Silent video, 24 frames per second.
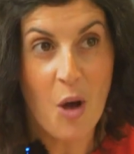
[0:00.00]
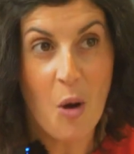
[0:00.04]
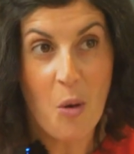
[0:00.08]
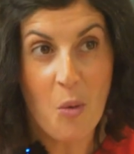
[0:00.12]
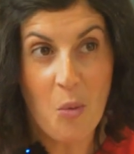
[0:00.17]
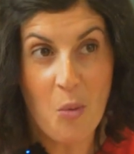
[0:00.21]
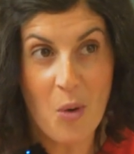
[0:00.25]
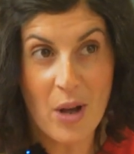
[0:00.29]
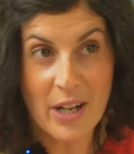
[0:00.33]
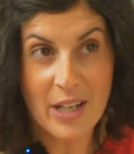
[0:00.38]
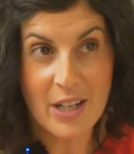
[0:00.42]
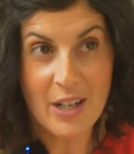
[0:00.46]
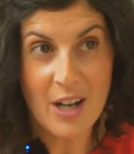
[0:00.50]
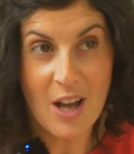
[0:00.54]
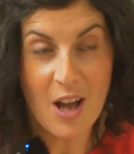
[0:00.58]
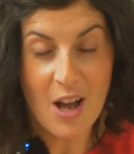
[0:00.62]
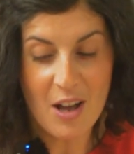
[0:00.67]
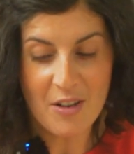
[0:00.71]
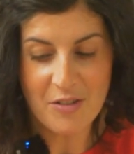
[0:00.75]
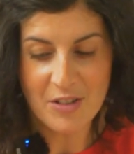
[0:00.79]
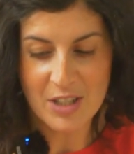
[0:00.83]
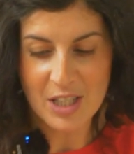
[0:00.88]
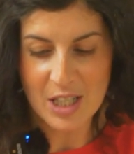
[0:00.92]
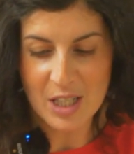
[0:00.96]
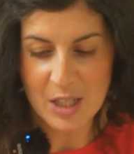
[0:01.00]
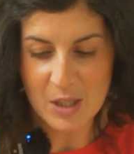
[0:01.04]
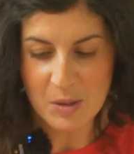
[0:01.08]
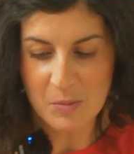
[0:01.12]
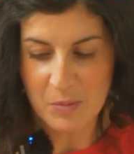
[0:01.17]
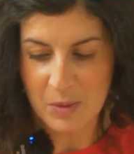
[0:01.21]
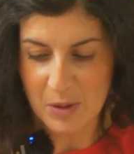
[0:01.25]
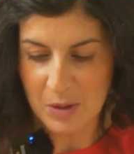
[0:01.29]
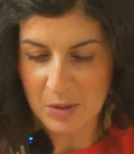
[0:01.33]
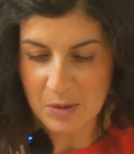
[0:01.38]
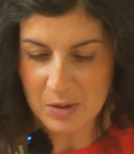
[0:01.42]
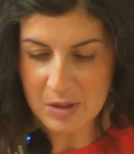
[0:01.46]
1.5
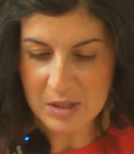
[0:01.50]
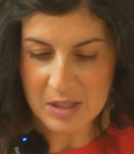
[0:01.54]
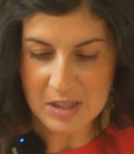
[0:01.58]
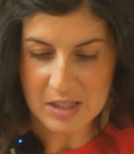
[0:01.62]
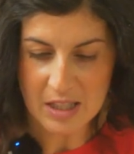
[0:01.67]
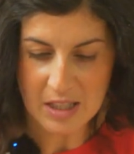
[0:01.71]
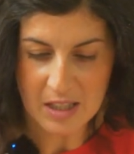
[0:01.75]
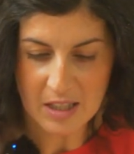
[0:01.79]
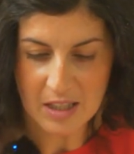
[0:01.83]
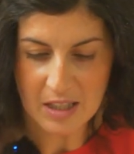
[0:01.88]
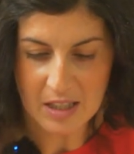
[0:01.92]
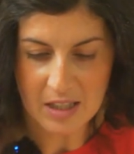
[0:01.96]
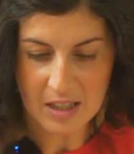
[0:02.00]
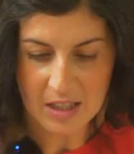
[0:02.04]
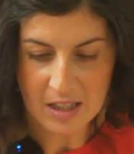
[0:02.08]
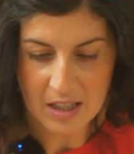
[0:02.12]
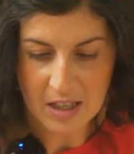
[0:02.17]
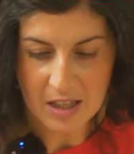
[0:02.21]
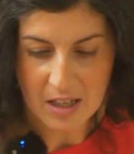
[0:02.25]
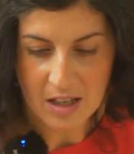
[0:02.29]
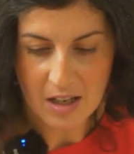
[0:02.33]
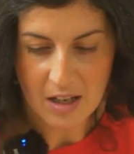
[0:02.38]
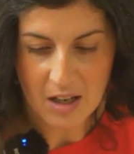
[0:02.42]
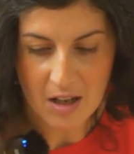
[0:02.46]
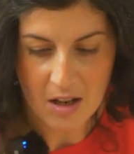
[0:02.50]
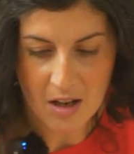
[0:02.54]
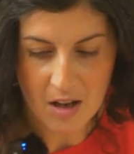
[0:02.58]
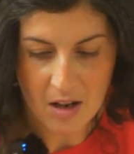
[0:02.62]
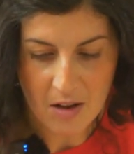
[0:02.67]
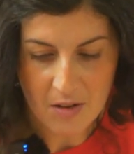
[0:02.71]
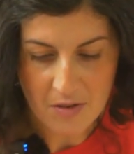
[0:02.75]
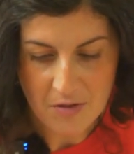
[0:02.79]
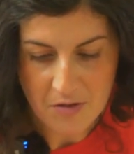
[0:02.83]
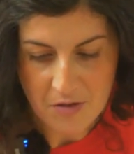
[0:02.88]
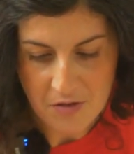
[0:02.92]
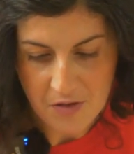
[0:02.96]
teaspoons
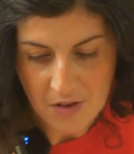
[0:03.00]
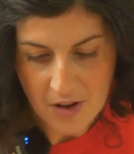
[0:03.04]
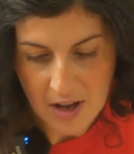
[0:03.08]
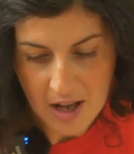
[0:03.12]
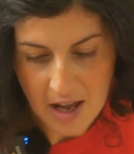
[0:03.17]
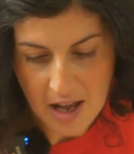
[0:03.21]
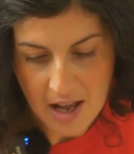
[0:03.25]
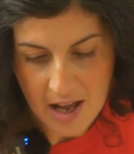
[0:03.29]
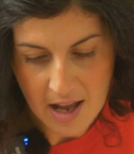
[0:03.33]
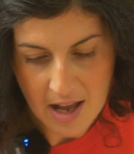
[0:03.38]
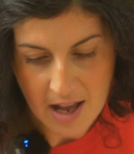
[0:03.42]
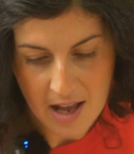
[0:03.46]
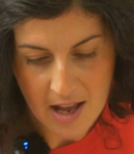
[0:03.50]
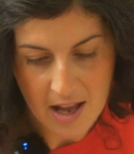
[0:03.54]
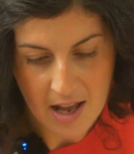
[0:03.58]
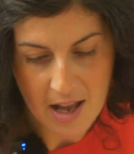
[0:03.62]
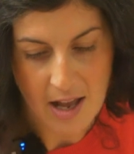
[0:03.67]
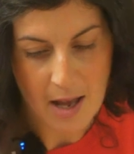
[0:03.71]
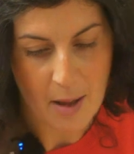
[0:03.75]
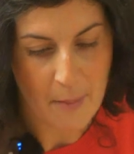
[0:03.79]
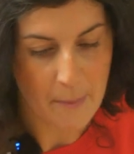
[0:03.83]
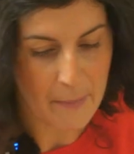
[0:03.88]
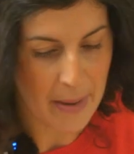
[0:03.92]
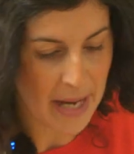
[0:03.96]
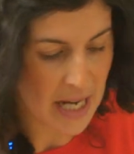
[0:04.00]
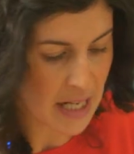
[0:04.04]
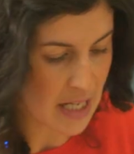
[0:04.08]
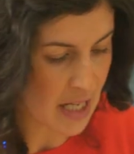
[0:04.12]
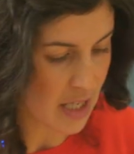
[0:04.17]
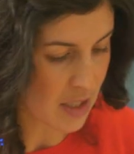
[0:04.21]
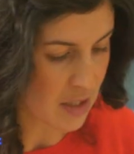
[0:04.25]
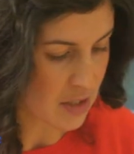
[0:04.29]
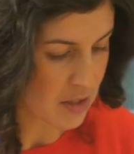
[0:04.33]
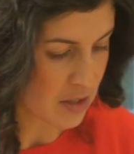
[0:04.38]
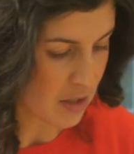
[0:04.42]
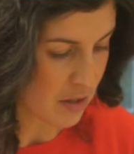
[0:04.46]
of
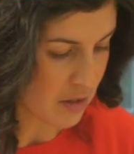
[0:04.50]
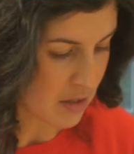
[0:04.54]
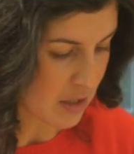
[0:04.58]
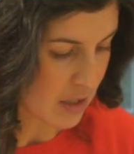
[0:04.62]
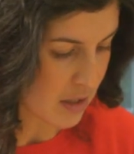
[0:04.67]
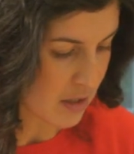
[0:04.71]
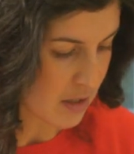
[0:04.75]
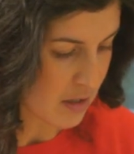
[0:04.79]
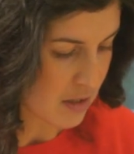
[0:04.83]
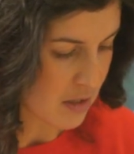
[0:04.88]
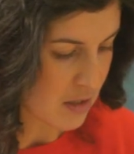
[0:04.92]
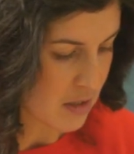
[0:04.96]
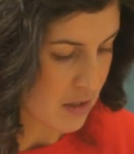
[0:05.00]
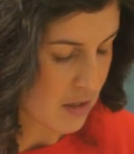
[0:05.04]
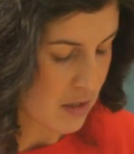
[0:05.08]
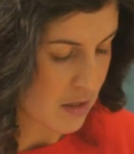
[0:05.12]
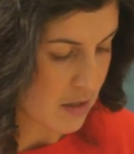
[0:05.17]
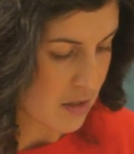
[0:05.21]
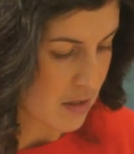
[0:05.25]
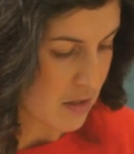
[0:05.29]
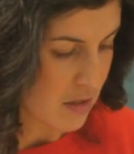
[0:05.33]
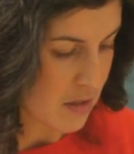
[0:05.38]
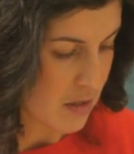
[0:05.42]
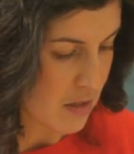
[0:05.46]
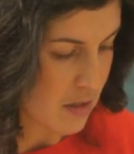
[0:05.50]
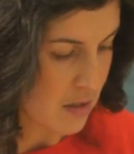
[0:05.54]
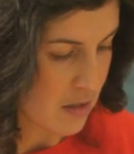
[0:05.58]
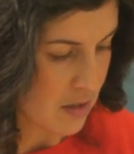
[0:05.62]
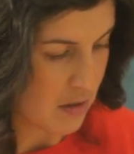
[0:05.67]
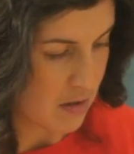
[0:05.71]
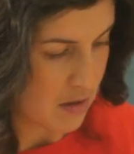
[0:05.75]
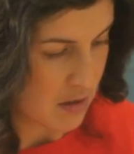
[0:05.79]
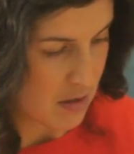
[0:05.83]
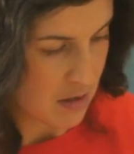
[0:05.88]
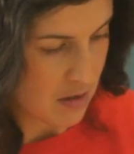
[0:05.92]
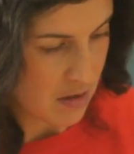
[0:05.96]
baking soda. So
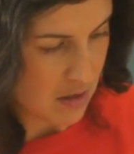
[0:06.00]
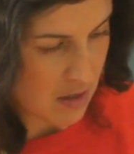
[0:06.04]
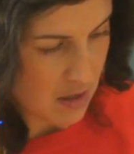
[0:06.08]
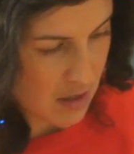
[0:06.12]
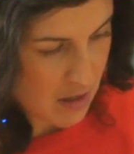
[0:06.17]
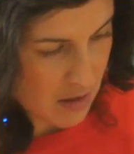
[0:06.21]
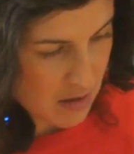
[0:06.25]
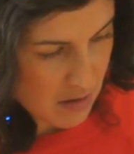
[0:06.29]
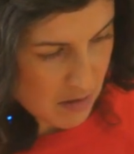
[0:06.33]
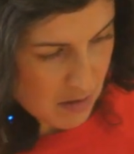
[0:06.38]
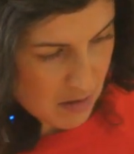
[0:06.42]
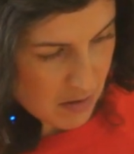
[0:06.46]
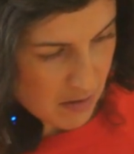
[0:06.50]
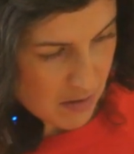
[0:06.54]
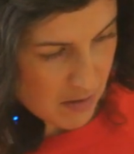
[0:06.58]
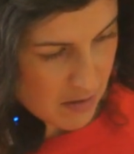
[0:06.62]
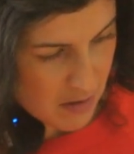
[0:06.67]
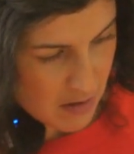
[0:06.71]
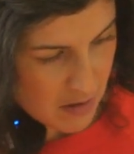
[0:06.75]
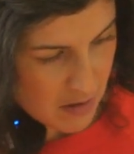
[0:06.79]
you get your